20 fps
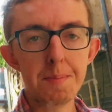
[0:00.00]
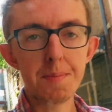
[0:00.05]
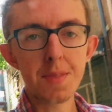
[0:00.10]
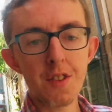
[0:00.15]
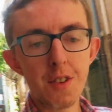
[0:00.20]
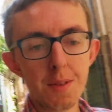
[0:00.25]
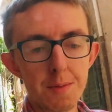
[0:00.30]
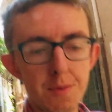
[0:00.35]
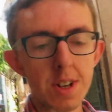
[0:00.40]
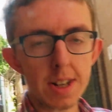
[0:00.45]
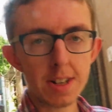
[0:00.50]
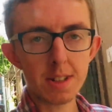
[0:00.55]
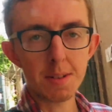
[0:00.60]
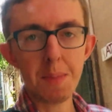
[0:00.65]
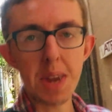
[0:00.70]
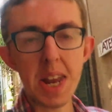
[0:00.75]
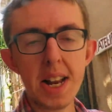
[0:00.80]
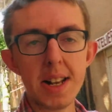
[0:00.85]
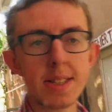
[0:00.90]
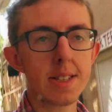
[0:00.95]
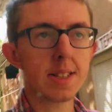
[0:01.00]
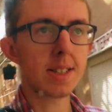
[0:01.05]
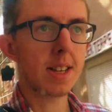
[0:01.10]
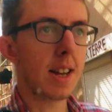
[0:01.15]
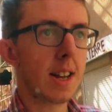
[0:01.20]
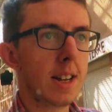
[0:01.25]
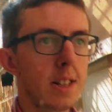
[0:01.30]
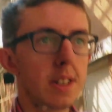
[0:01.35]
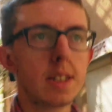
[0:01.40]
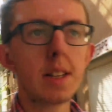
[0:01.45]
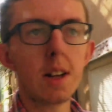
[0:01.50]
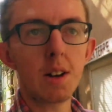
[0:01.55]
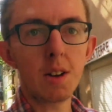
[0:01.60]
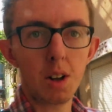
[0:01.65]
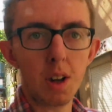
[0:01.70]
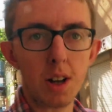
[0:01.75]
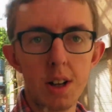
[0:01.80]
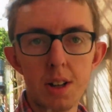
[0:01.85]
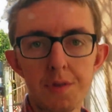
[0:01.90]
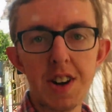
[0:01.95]
different kinds of meats and
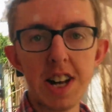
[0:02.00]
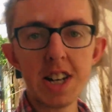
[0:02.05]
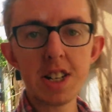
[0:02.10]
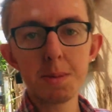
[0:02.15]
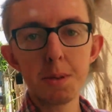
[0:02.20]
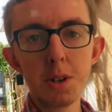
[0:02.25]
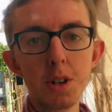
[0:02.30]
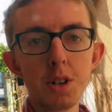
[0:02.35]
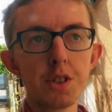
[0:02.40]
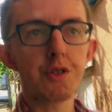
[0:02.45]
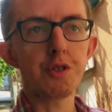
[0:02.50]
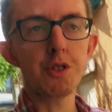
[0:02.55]
vegetables,